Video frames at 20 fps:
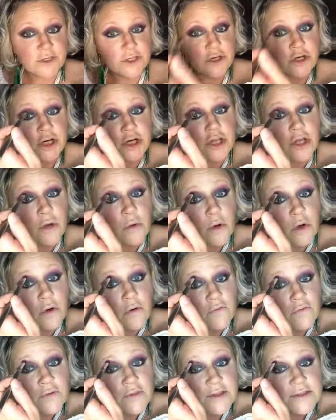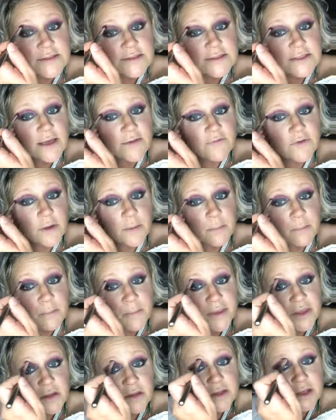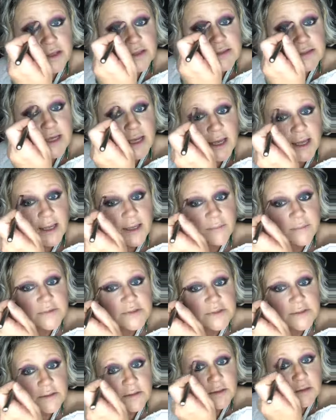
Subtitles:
You're going to go over this stuff a billion times